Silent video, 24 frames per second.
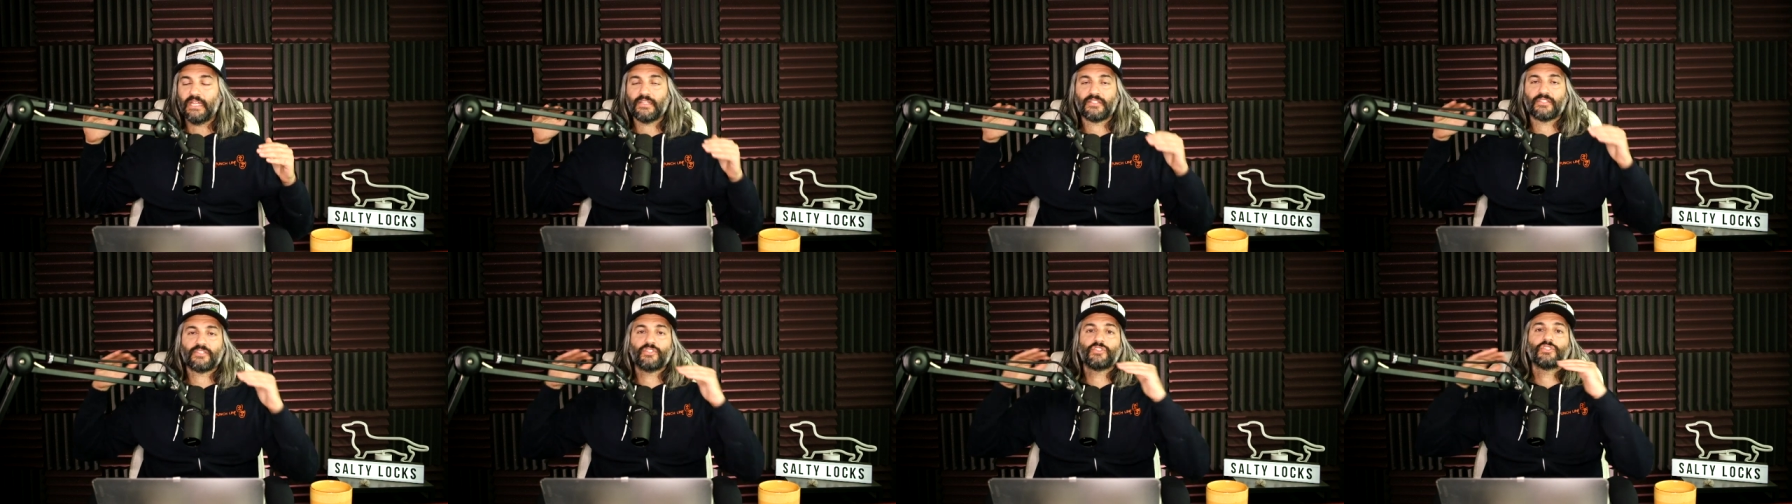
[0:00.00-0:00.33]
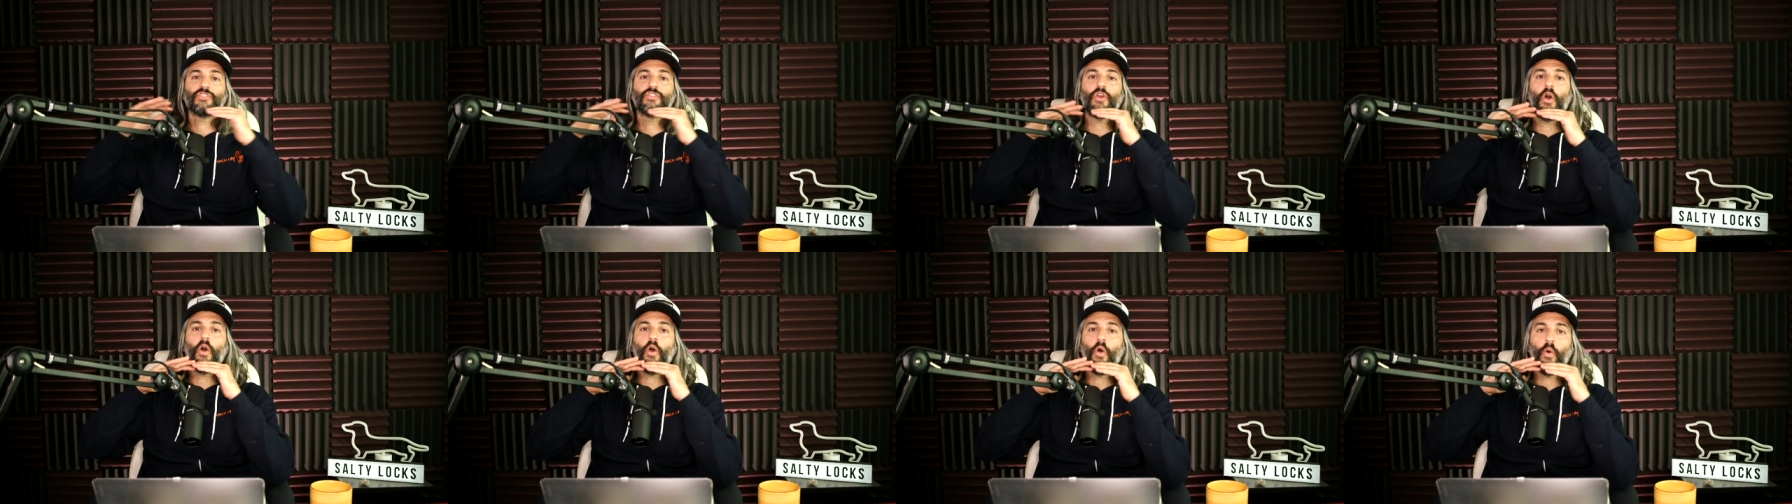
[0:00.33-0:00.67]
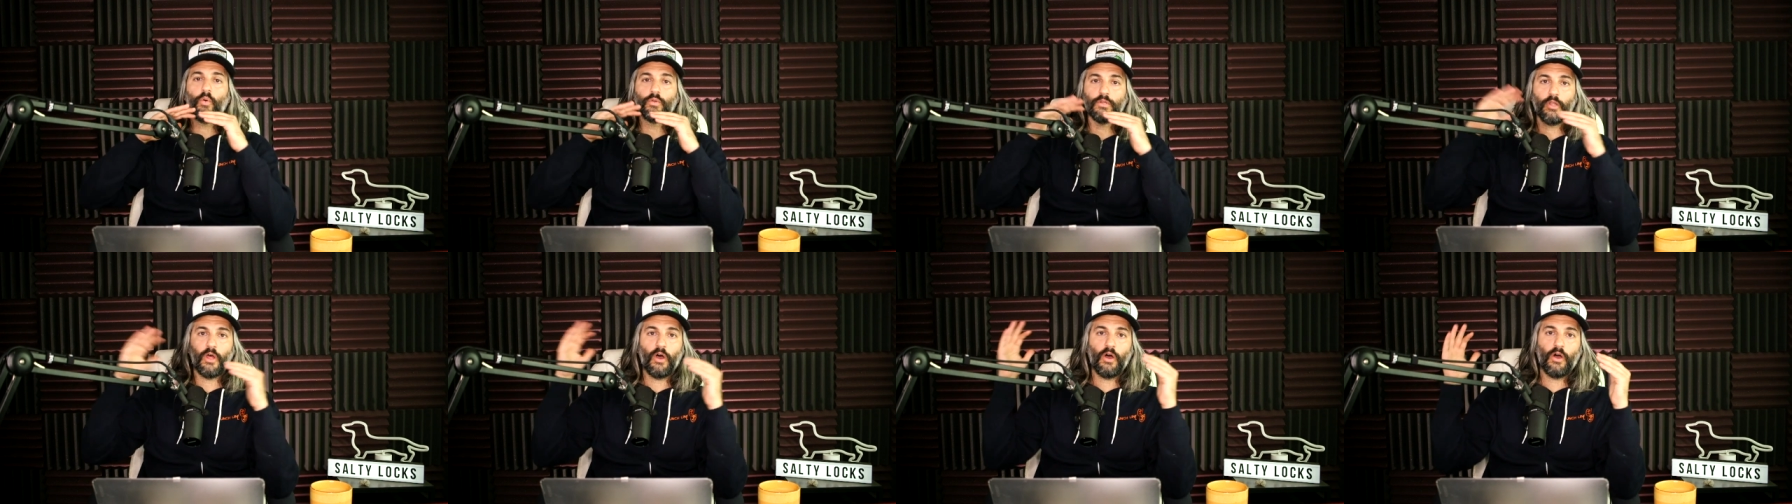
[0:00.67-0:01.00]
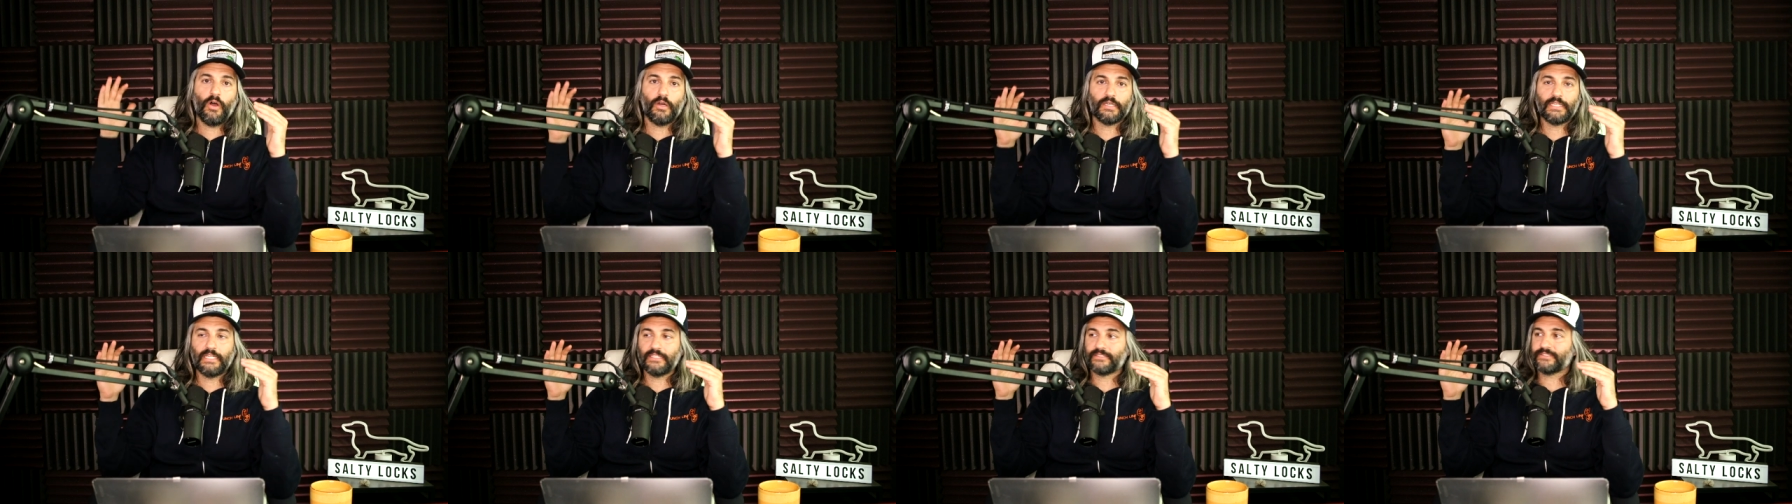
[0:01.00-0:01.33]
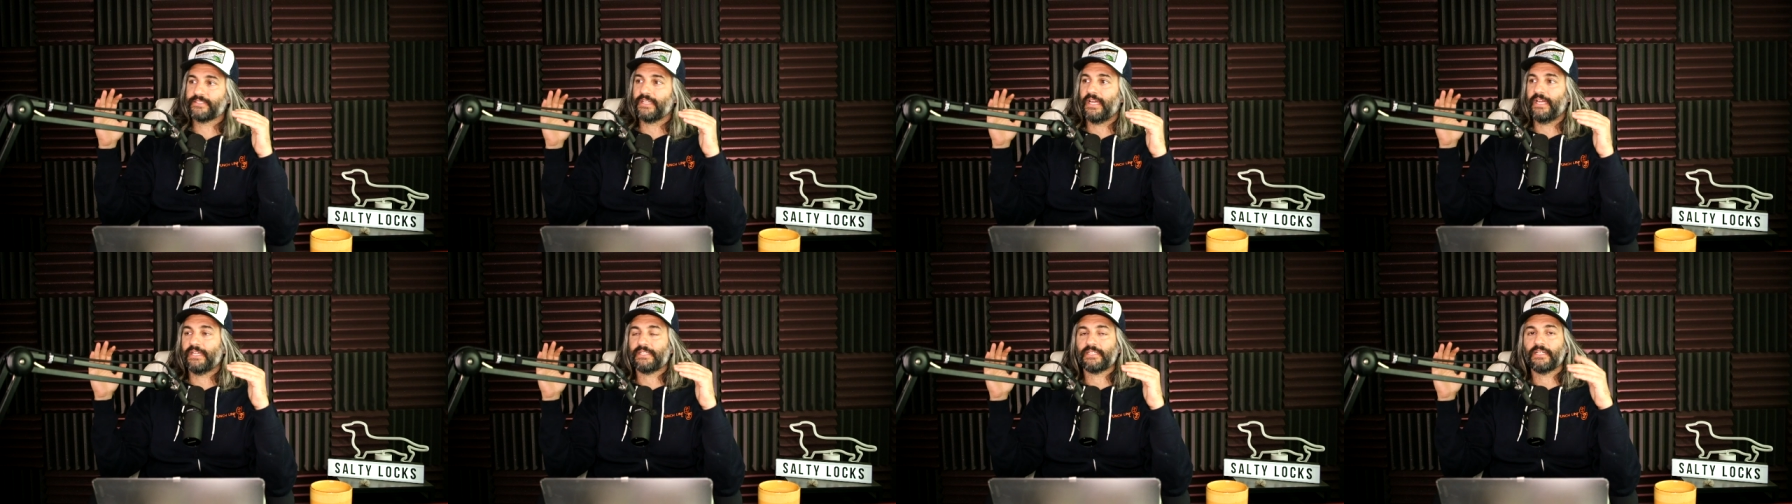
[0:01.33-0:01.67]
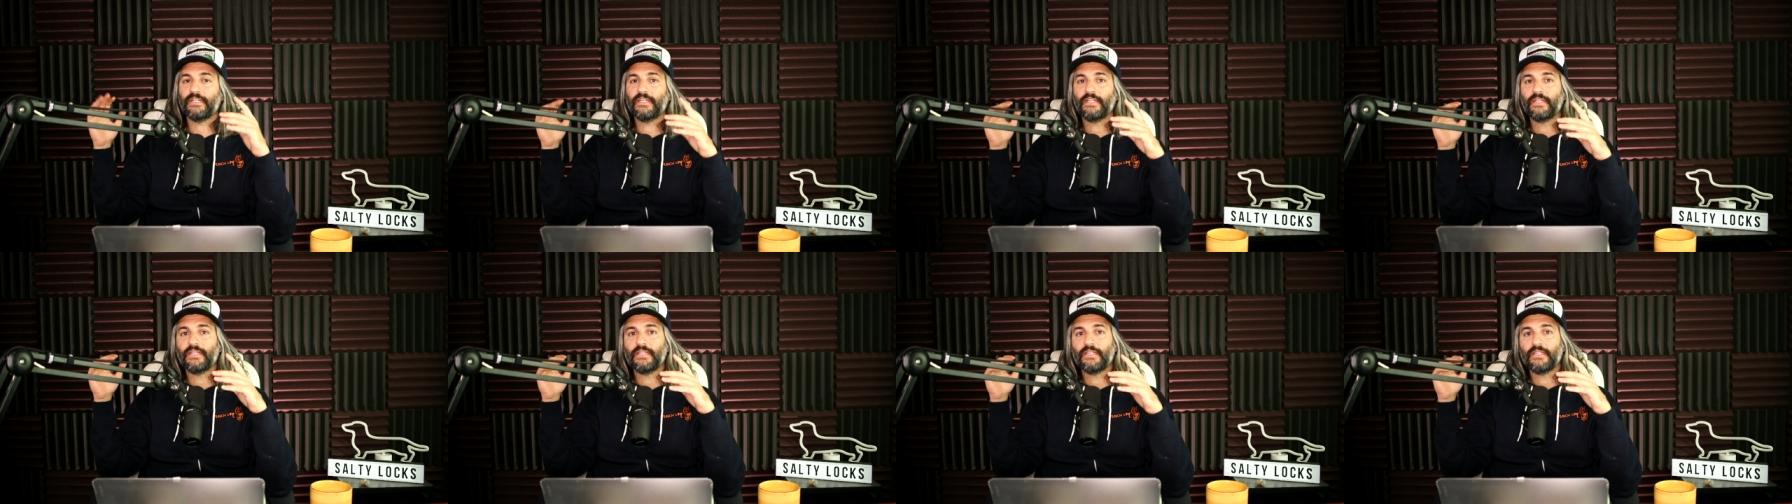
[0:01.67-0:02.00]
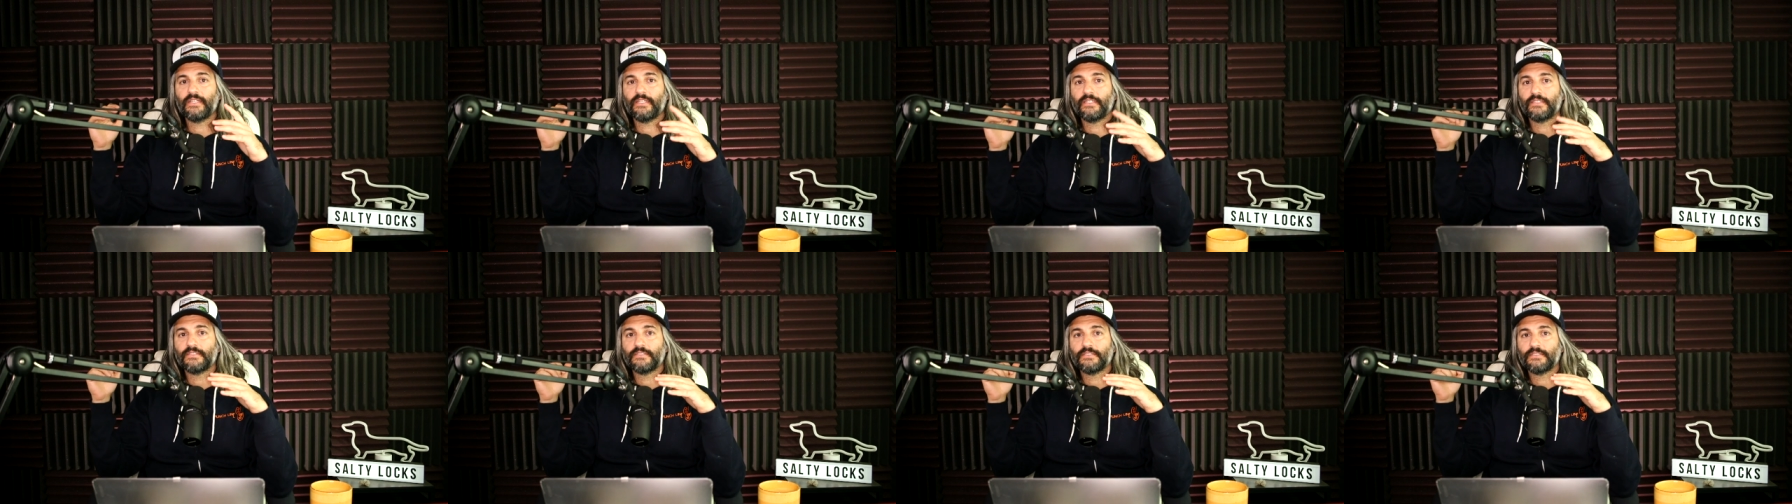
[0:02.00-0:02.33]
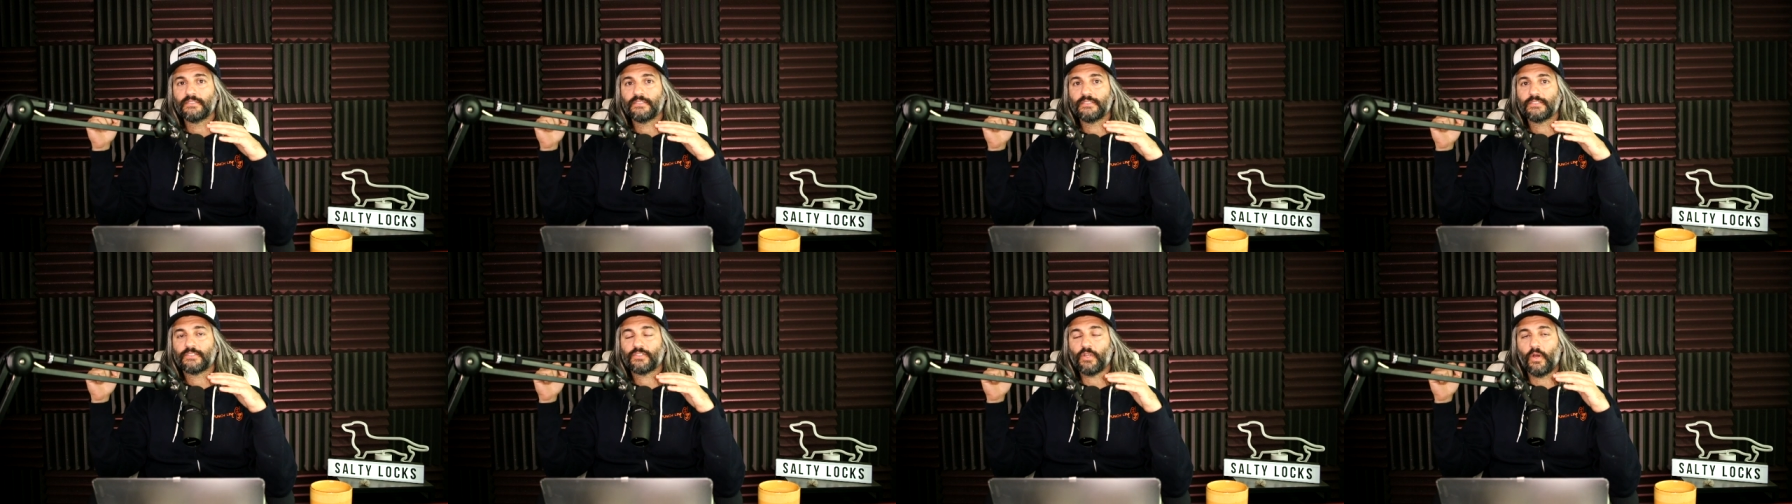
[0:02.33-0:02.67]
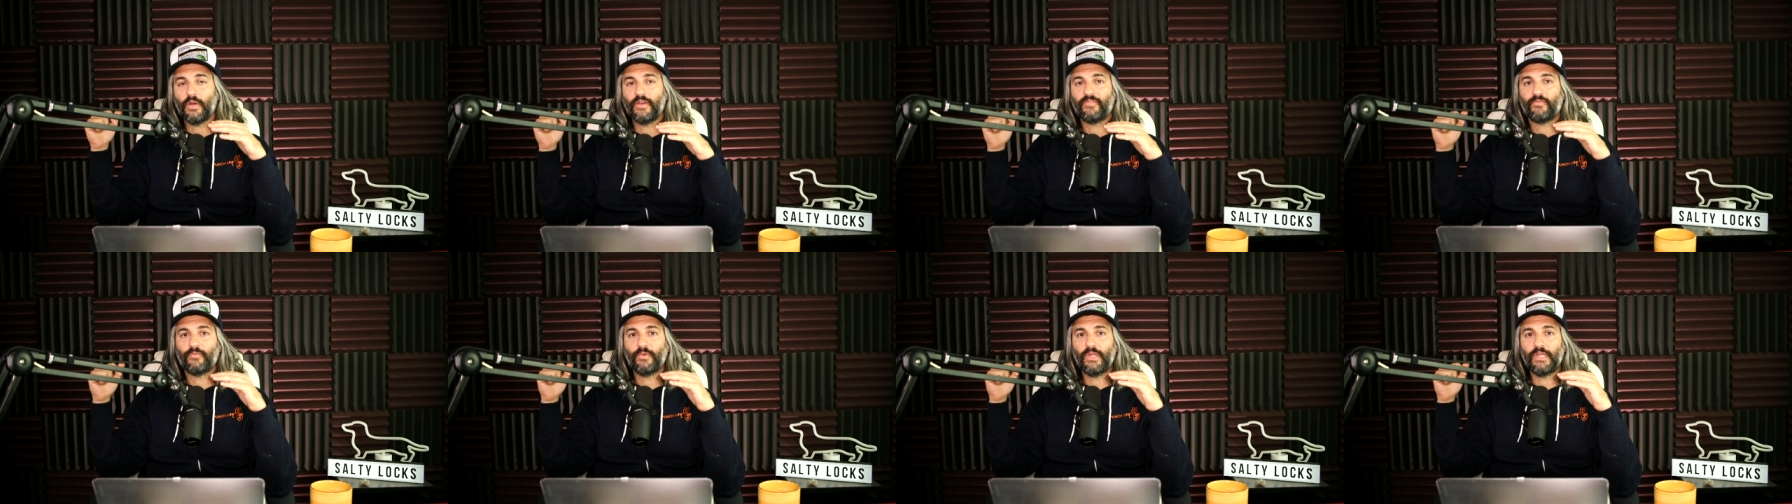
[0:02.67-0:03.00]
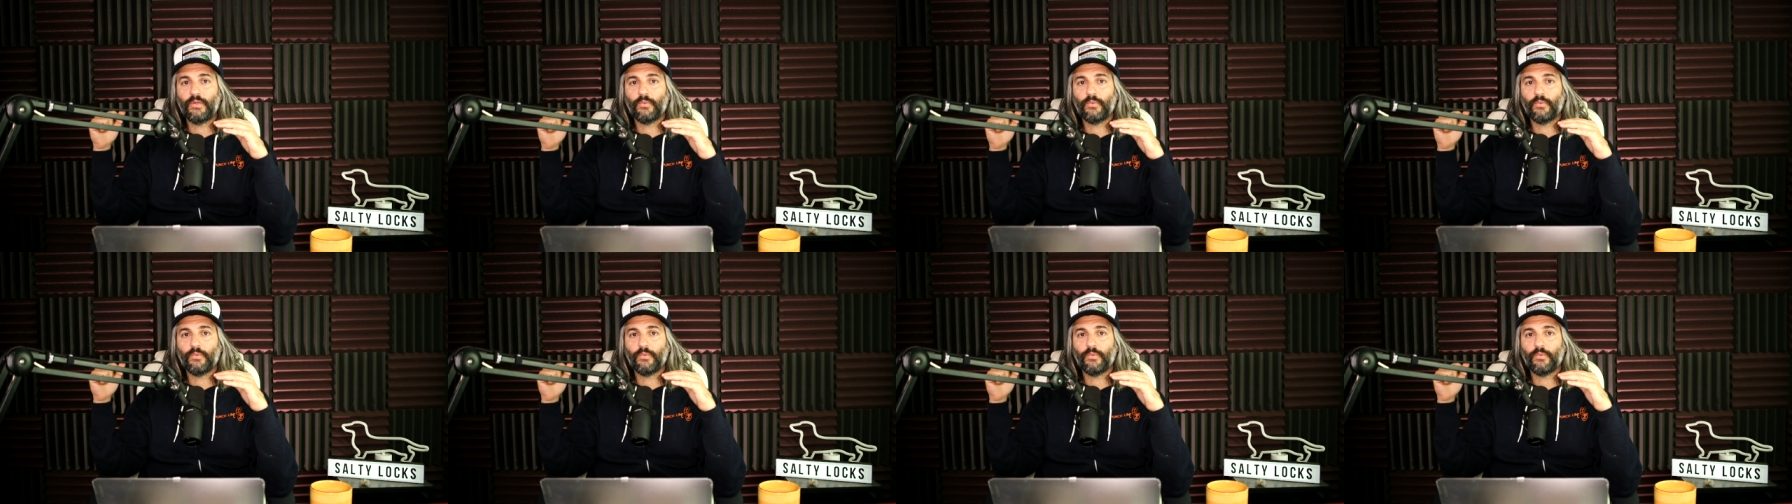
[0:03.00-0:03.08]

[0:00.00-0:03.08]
so long. It's like, so if we